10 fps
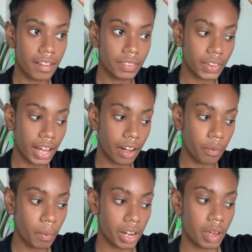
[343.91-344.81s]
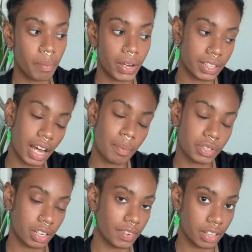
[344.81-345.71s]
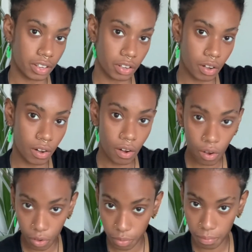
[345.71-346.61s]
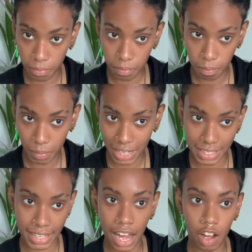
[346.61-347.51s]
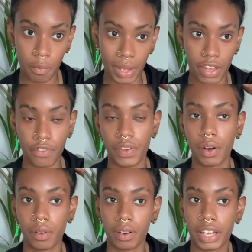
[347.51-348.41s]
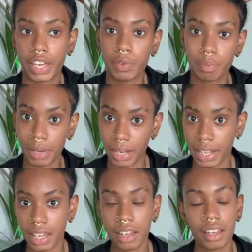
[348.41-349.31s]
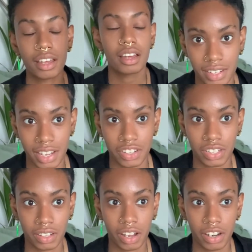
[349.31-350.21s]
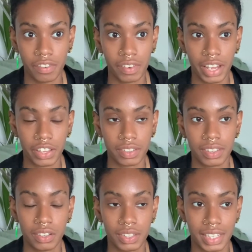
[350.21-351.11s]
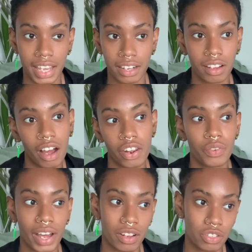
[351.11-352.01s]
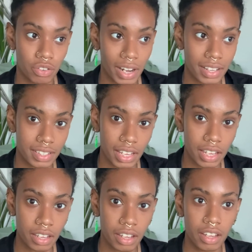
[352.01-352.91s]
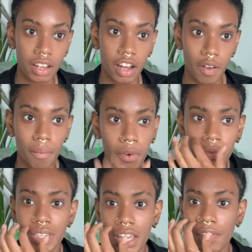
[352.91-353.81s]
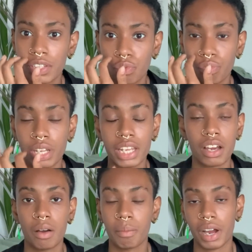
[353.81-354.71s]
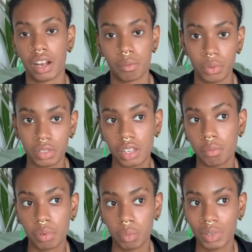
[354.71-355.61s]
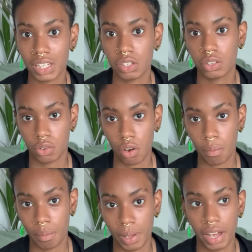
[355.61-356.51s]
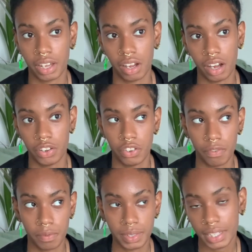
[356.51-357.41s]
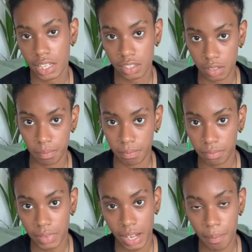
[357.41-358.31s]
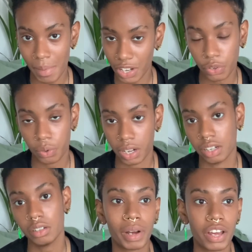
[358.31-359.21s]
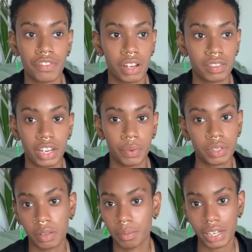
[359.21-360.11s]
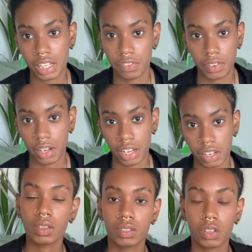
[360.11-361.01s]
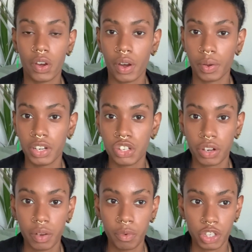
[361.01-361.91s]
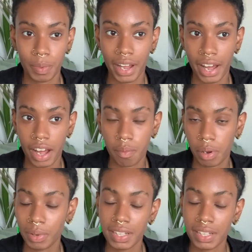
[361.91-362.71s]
that when I put the apple cider vinegar on my scalp, it felt like it was burning. It's just kind of like the skin kind of counteracting. Obviously if it's really unbearable, then probably stop and kind of seek some medical help, but I found that it was completely fine. So I'm going to try and wash my hair probably